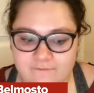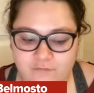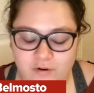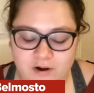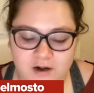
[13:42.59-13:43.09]

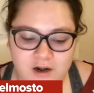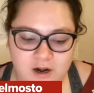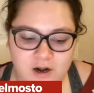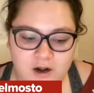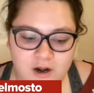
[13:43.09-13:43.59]
And for
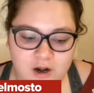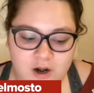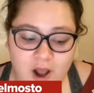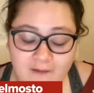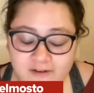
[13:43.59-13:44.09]

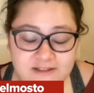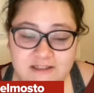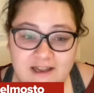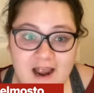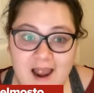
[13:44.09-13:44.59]

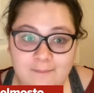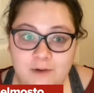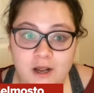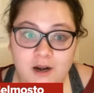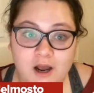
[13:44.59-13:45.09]
obviously, like,
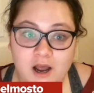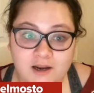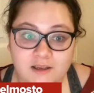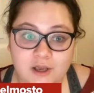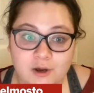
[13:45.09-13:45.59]
I'm not a
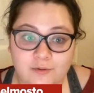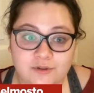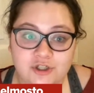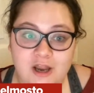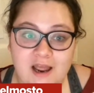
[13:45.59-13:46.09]
hockey
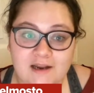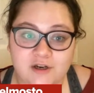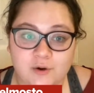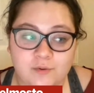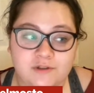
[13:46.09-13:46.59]
coach, I
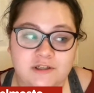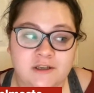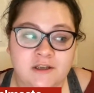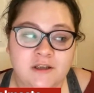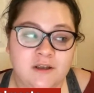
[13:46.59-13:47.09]

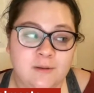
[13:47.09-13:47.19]
don't